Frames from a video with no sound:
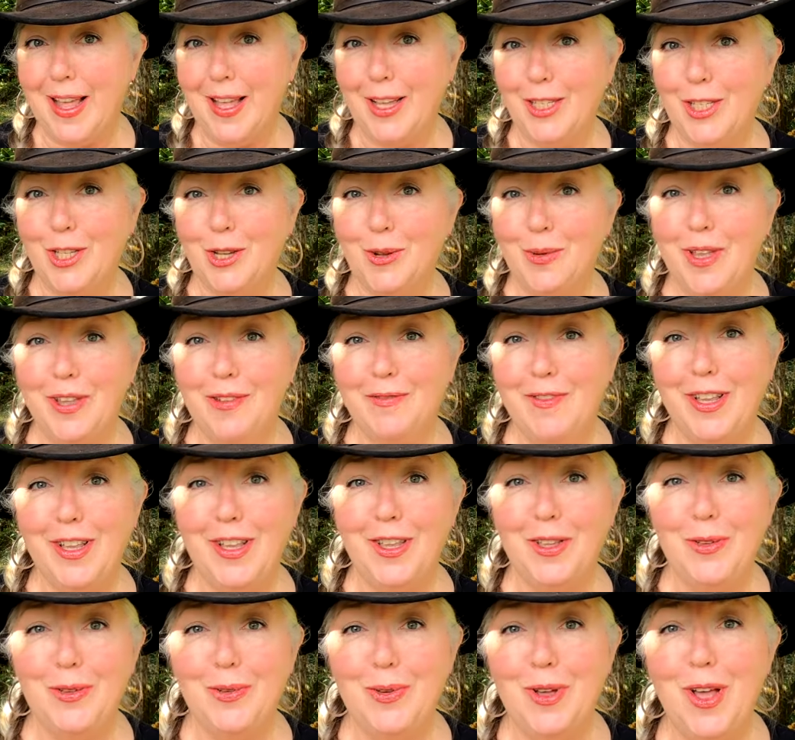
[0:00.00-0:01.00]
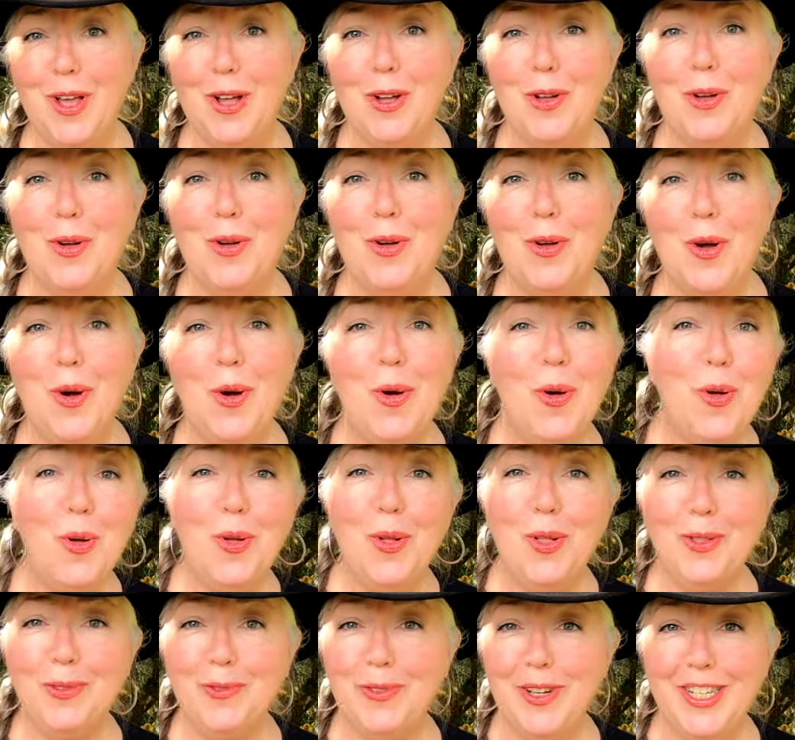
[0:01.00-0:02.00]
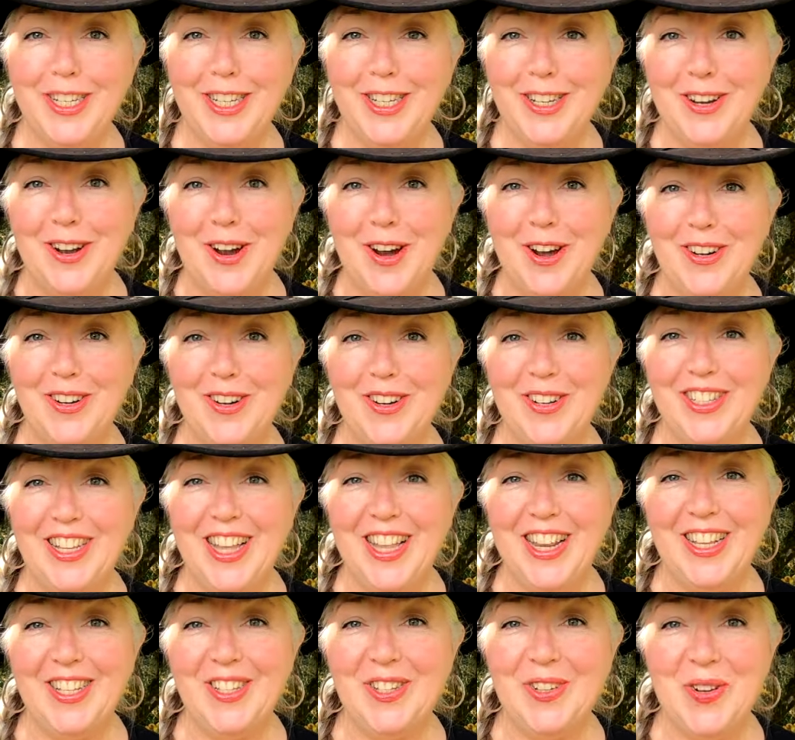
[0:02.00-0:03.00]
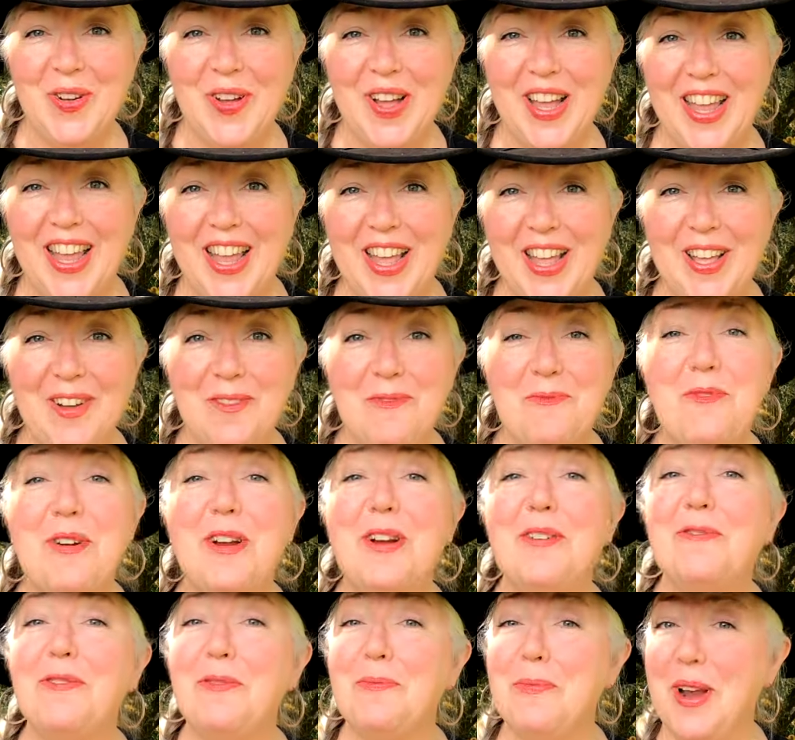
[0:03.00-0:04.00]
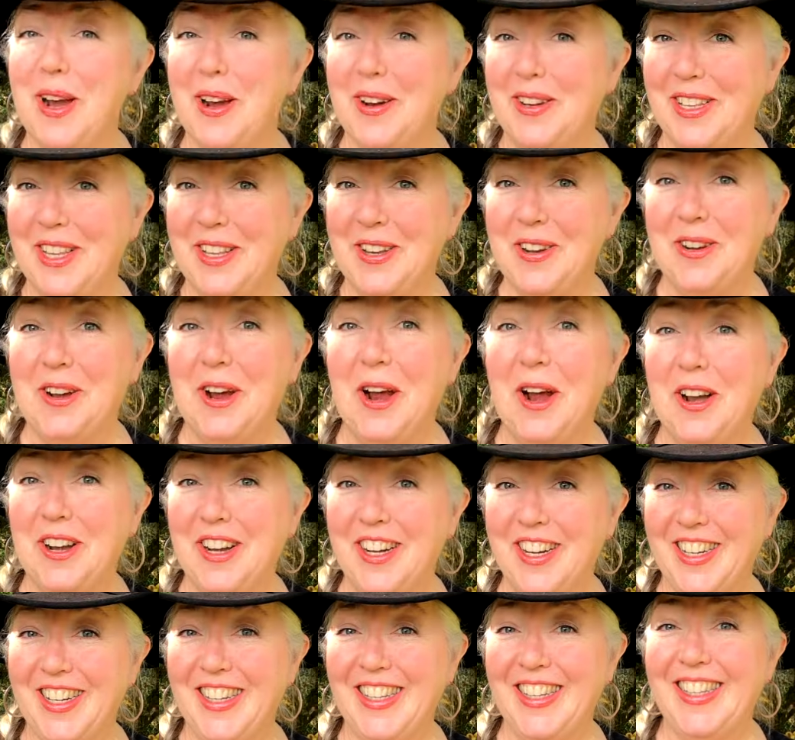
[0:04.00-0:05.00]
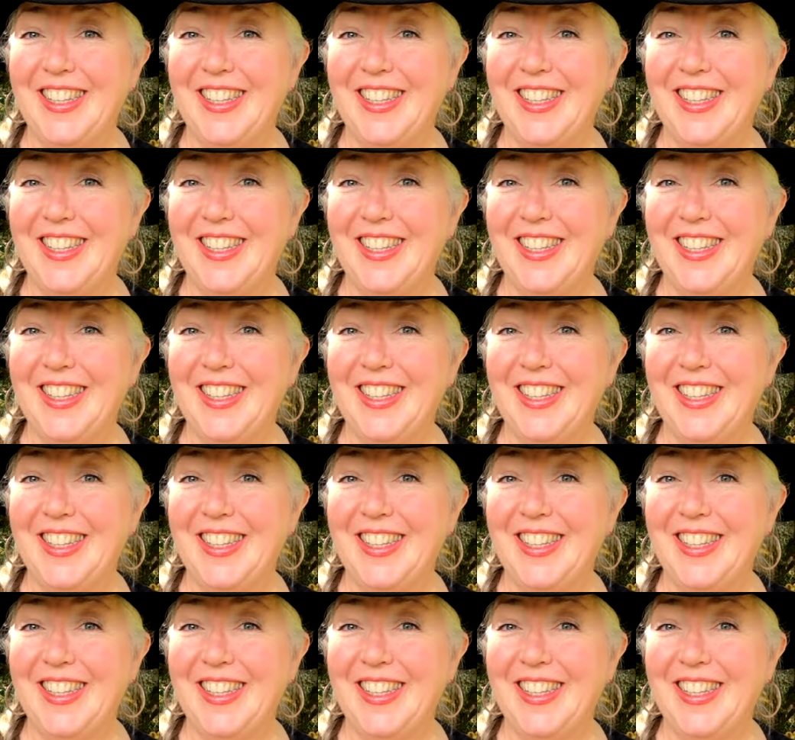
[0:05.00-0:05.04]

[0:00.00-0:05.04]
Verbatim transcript: So even you cold region gardeners can enjoy wonderful pears in your garden.